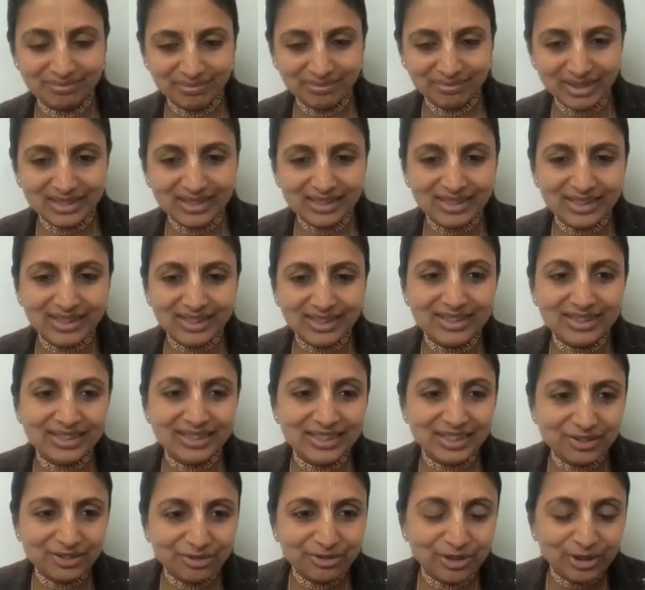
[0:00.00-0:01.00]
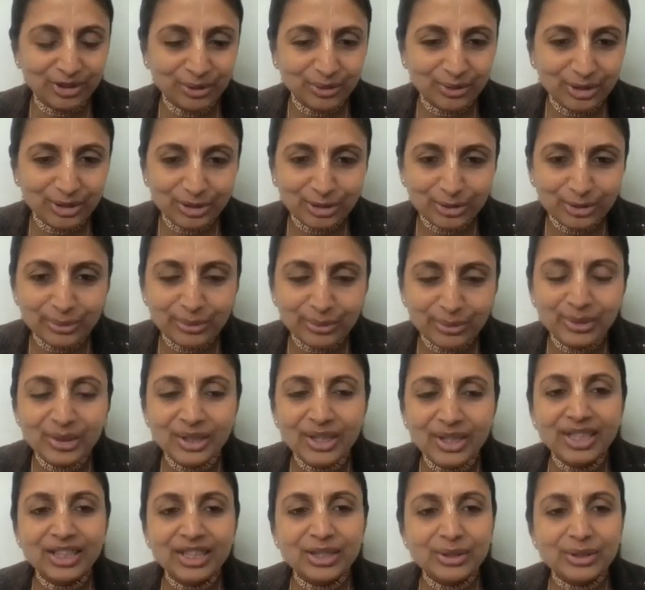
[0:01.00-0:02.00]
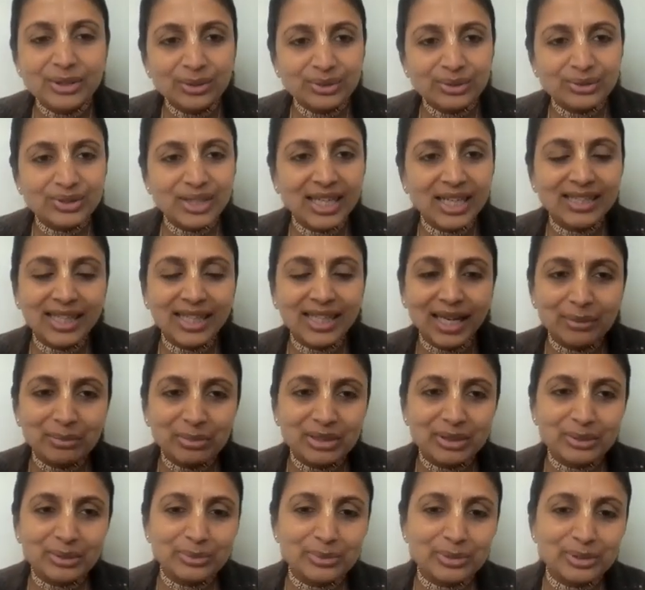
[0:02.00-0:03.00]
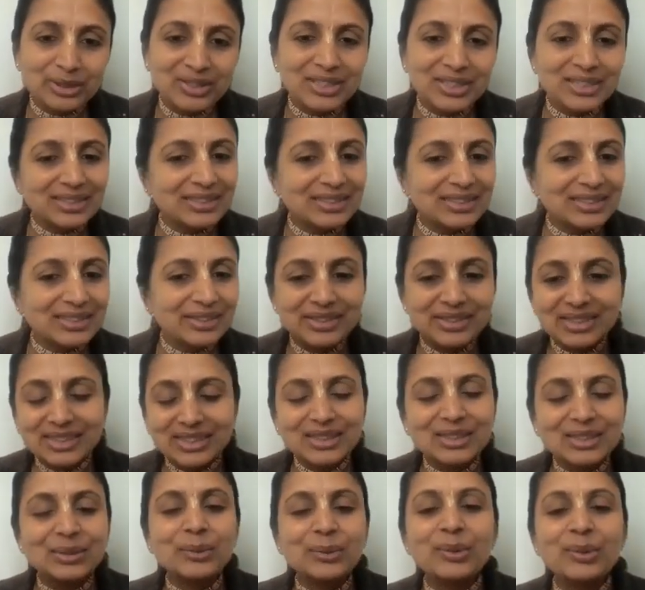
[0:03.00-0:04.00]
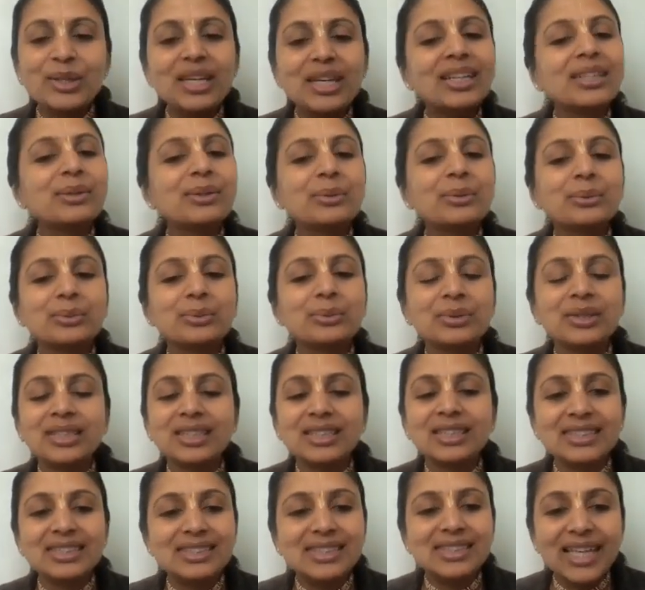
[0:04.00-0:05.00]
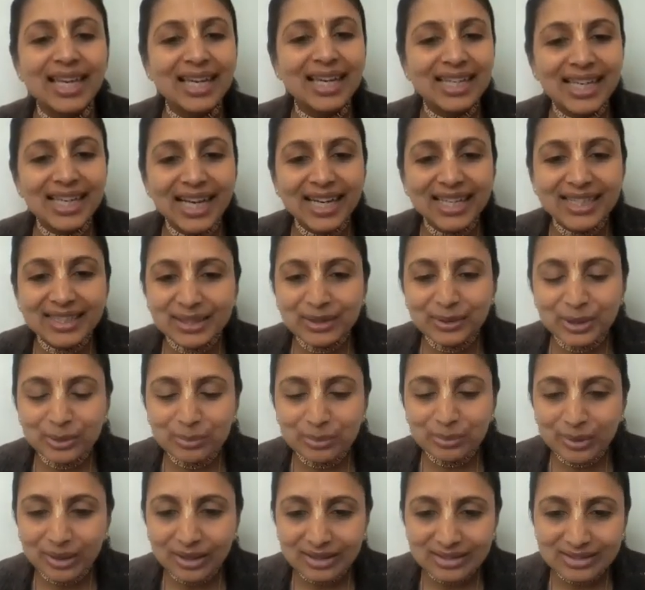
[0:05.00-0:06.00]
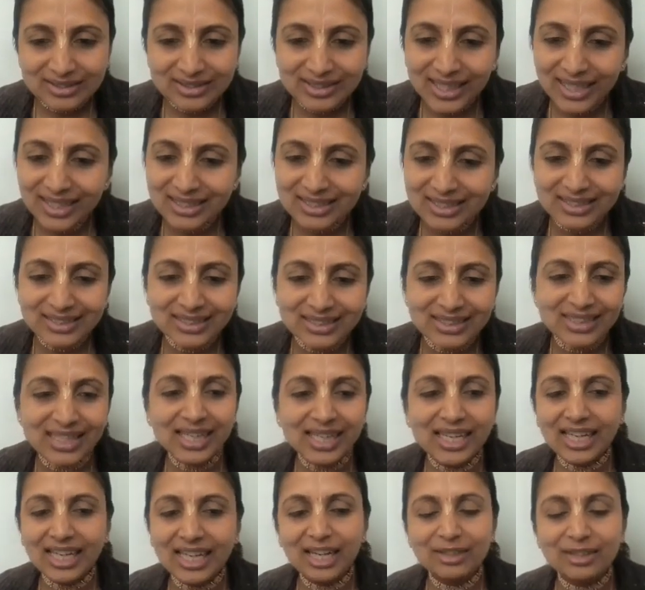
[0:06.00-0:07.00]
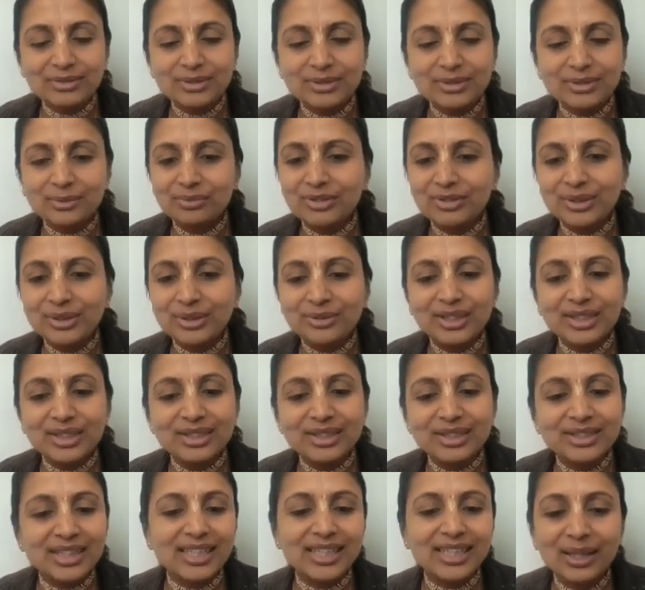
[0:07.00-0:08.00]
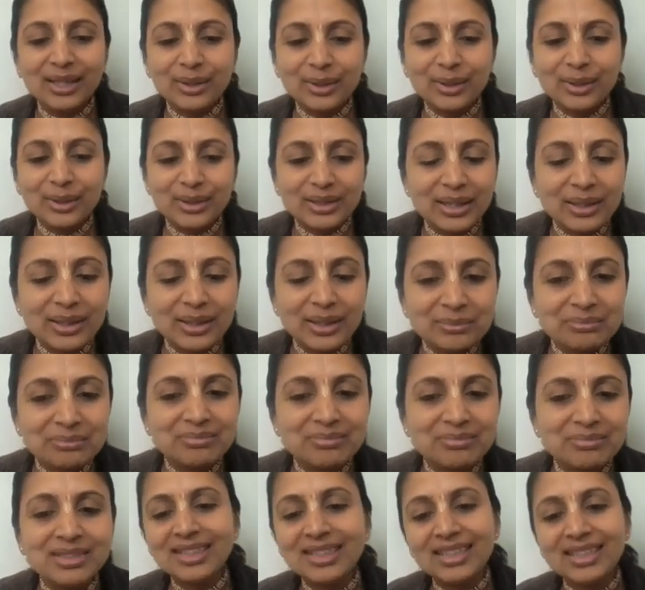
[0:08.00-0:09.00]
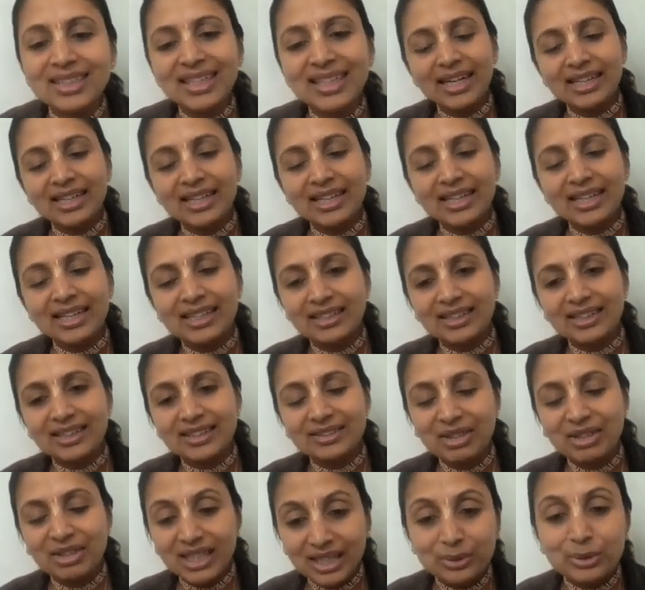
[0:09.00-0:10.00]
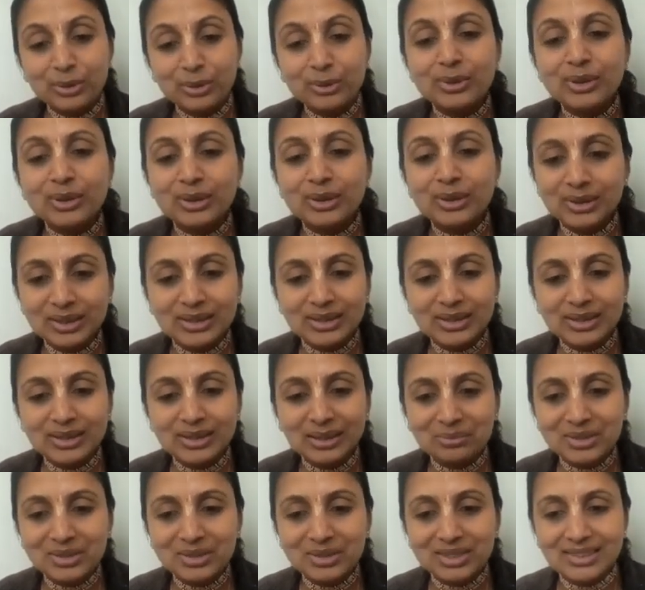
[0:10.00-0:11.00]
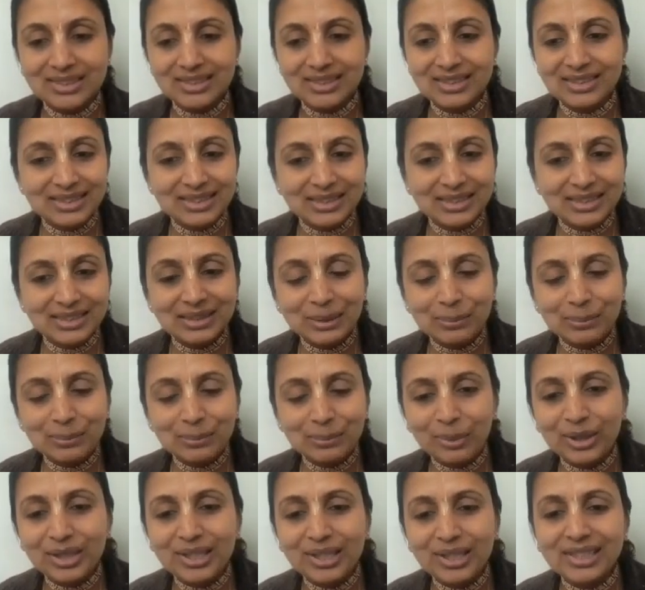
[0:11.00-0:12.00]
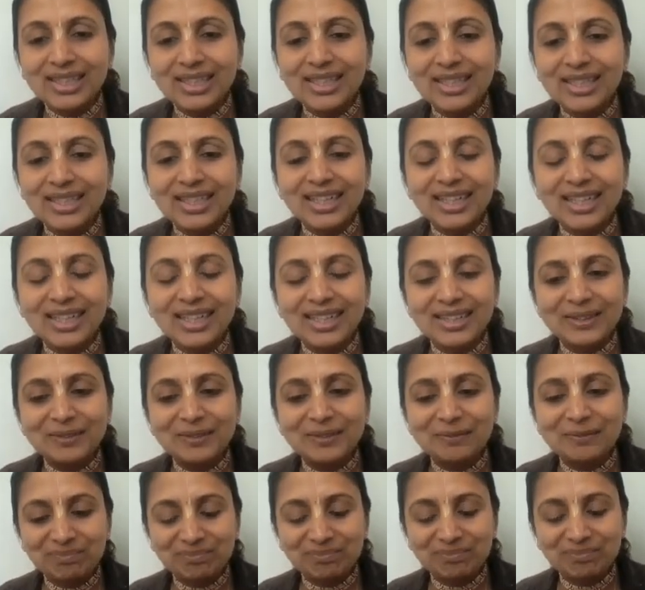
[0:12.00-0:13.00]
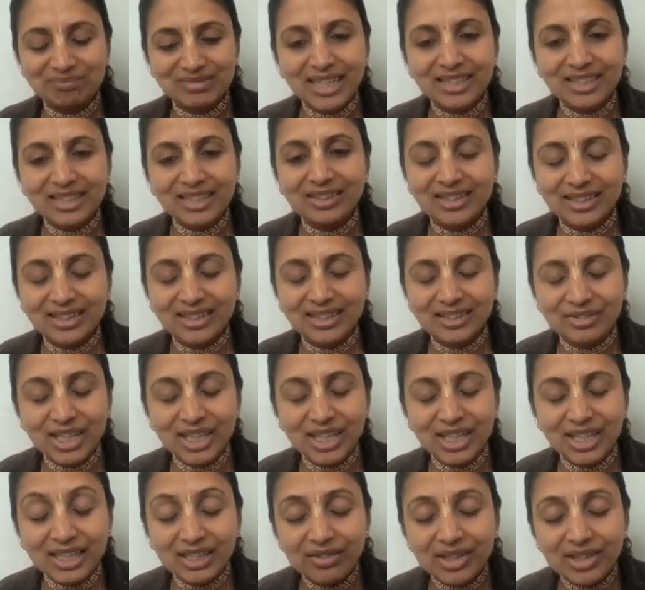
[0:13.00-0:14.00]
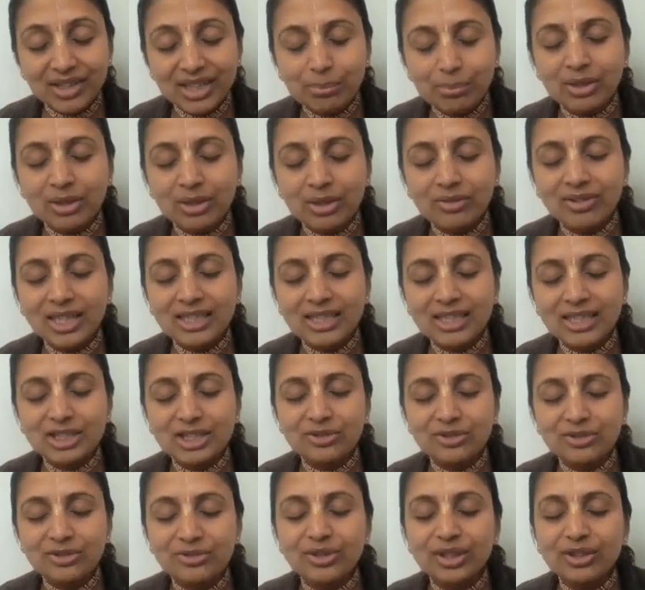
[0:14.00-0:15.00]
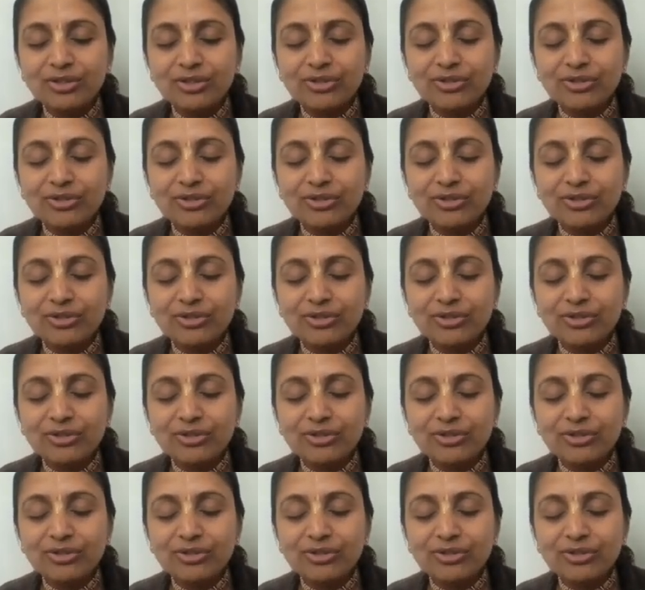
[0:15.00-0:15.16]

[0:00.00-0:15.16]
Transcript: but if you're going to use that time in devotional service, it's okay to say a lie to your boss. Yes, I have some fever, I cannot come, and we can do this, it seems. This is the point, that we are given privilege. If